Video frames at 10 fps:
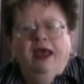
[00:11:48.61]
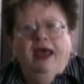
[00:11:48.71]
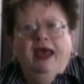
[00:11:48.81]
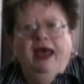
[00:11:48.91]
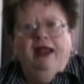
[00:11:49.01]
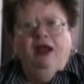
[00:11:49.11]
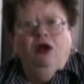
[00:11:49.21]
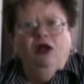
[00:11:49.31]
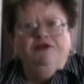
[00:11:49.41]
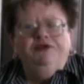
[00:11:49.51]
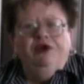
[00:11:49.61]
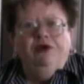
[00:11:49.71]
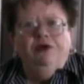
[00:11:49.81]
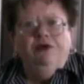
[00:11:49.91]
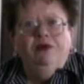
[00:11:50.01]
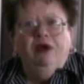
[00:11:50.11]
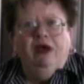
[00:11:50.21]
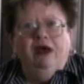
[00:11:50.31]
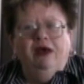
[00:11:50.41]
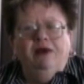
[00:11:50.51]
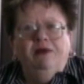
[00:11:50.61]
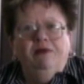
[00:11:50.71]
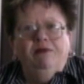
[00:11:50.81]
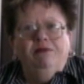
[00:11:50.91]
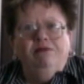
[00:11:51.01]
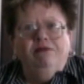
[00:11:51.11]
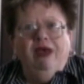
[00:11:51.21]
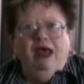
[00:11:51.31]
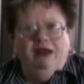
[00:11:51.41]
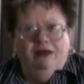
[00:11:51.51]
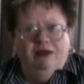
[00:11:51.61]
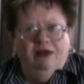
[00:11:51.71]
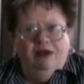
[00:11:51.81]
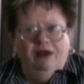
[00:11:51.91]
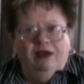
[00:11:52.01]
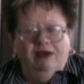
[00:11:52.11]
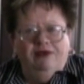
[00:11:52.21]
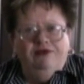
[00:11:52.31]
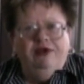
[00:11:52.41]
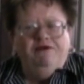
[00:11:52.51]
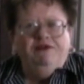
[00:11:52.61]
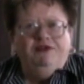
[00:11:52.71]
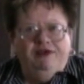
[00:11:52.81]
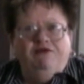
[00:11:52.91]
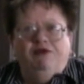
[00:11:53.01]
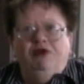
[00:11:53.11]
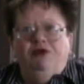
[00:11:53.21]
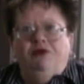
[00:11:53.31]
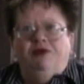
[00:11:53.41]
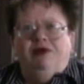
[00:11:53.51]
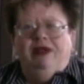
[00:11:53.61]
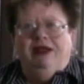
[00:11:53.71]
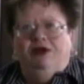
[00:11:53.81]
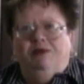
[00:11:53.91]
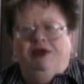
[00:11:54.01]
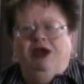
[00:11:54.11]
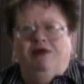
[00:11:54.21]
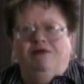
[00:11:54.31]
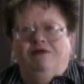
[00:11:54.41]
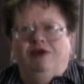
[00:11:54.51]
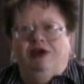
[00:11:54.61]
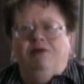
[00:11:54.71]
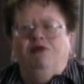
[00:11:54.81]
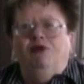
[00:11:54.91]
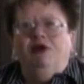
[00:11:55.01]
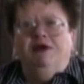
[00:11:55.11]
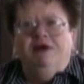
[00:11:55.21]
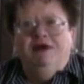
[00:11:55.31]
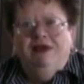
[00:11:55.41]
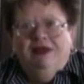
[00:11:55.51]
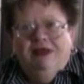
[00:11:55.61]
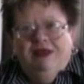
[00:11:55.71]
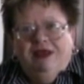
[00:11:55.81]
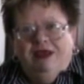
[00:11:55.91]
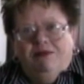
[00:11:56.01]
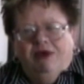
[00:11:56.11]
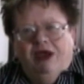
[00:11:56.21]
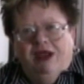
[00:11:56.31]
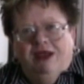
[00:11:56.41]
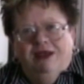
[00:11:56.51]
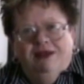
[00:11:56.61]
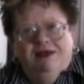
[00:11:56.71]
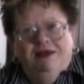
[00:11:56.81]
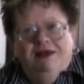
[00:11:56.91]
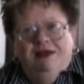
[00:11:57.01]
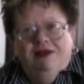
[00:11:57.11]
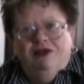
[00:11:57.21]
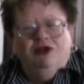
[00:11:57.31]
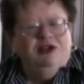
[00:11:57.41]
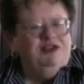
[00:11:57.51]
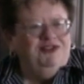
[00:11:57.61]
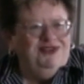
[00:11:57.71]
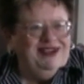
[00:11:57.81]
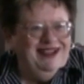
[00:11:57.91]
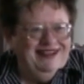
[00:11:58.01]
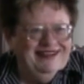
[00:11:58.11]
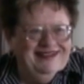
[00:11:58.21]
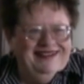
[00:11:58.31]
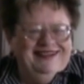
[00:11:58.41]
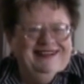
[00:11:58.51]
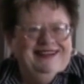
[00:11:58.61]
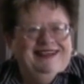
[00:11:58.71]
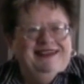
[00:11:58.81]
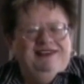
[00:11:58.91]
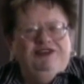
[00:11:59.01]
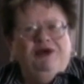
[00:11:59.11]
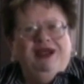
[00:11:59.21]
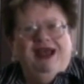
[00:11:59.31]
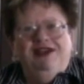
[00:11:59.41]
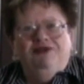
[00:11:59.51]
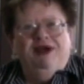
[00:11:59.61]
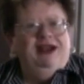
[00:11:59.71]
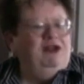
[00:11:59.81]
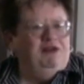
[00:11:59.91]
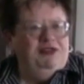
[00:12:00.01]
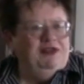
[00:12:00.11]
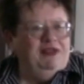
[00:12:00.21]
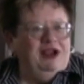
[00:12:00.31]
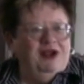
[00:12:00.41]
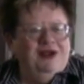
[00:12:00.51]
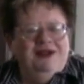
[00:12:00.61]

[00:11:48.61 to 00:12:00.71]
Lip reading: And I also met Snuffy Sivert, who would later become very important in my little history. So I got to ride everything there